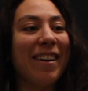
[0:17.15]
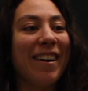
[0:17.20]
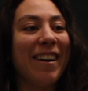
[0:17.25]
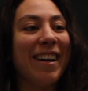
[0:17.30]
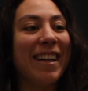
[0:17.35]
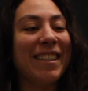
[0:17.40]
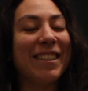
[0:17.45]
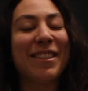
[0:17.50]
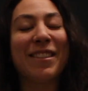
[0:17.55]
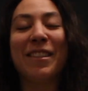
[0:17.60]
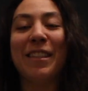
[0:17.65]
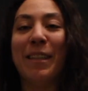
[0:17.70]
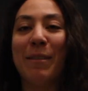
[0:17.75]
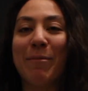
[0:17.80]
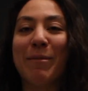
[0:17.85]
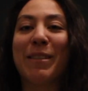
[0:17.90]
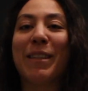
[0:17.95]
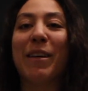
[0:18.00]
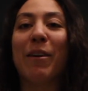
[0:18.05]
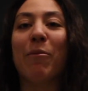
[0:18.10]
it
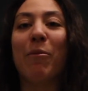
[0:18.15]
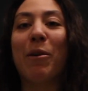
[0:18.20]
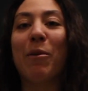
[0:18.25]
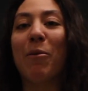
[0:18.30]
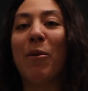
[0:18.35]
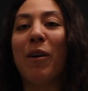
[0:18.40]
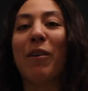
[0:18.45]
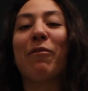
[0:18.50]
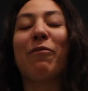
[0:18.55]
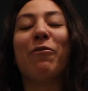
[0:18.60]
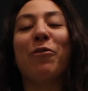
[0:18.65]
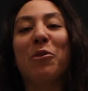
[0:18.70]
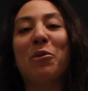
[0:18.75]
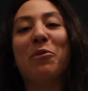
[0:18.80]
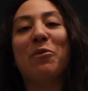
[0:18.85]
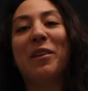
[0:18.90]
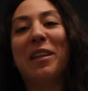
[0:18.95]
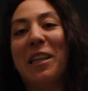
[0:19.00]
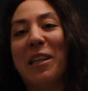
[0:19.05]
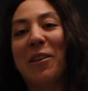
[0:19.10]
seems that we want
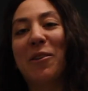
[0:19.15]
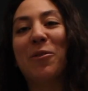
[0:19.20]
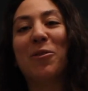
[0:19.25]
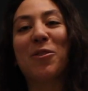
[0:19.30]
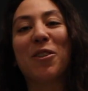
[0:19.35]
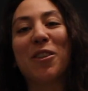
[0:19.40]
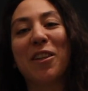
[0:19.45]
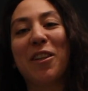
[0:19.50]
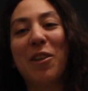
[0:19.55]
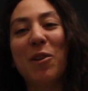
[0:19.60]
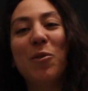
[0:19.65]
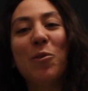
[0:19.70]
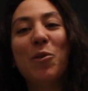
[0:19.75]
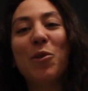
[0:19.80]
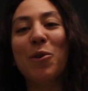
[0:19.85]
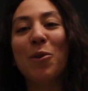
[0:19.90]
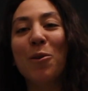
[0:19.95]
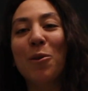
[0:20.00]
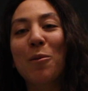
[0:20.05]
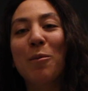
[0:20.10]
full videos on
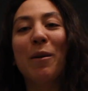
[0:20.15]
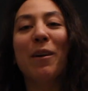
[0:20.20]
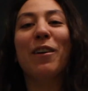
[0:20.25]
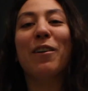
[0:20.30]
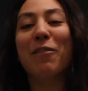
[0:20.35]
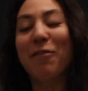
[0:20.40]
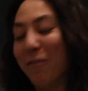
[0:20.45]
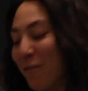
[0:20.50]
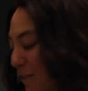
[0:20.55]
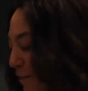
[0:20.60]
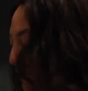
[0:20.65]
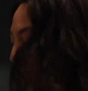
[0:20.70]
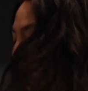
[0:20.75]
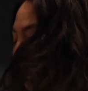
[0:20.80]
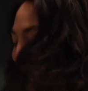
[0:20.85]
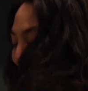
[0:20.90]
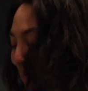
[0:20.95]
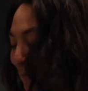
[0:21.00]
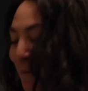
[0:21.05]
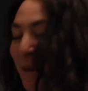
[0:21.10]
YouTube of
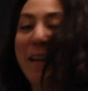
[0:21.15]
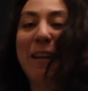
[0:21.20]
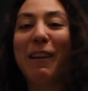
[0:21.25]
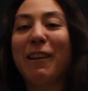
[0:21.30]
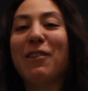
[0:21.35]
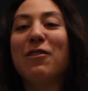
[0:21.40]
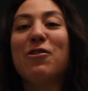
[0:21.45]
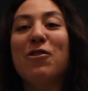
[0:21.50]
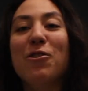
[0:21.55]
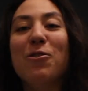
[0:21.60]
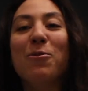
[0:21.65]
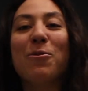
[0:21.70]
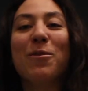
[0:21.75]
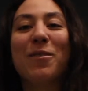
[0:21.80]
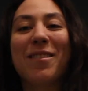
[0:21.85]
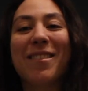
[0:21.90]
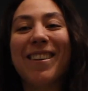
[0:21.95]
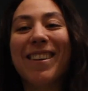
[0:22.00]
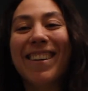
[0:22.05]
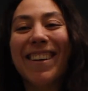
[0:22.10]
making
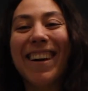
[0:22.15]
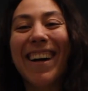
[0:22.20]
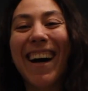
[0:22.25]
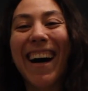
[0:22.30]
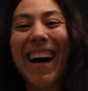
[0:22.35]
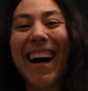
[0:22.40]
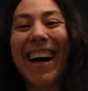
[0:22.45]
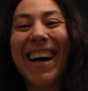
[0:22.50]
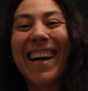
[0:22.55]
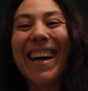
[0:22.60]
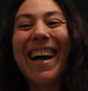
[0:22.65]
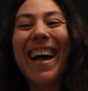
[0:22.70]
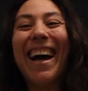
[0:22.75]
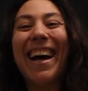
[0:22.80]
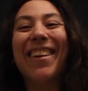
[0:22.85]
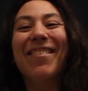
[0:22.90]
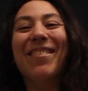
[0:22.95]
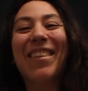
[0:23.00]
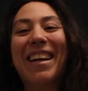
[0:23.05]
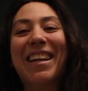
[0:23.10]
juice
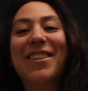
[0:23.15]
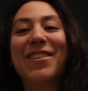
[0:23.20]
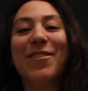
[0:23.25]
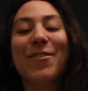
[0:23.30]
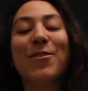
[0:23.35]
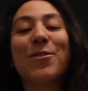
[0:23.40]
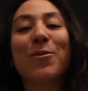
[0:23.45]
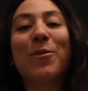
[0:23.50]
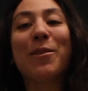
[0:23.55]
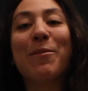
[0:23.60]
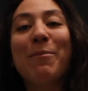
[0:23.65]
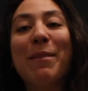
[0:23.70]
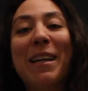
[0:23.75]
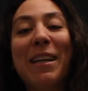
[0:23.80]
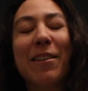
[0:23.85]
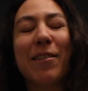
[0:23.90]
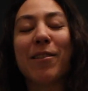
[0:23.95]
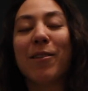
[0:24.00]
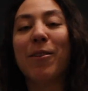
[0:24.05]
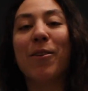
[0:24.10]
and make juice with
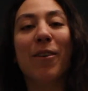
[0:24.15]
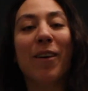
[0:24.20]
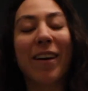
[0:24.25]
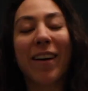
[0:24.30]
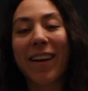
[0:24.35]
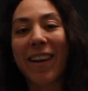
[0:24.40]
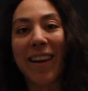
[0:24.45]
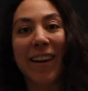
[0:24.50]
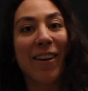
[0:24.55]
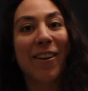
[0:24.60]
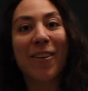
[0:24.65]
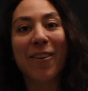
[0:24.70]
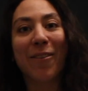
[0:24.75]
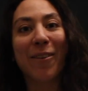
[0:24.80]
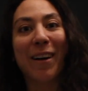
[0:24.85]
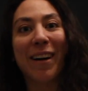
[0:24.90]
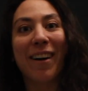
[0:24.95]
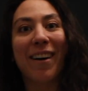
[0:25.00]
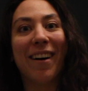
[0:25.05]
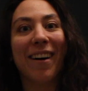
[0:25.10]
me. So here
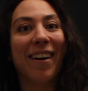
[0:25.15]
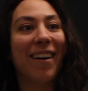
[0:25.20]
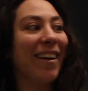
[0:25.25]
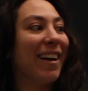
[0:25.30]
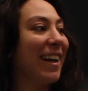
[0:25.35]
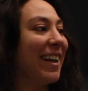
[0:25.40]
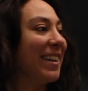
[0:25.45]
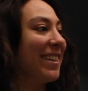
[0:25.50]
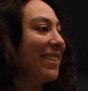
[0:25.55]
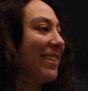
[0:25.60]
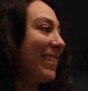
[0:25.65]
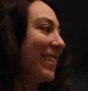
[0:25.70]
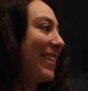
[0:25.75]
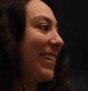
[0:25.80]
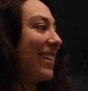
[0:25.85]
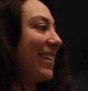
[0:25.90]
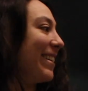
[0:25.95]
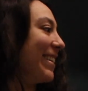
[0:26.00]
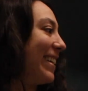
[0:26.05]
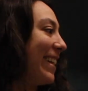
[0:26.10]
we are, and
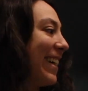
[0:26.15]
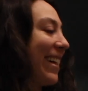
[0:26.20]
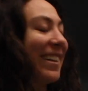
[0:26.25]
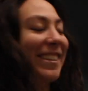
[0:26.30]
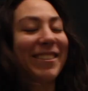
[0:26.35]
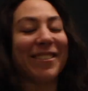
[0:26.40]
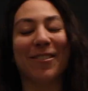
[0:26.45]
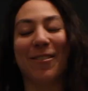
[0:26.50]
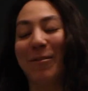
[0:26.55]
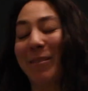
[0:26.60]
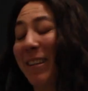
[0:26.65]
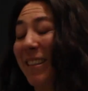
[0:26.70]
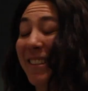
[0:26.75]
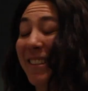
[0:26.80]
yeah, this will be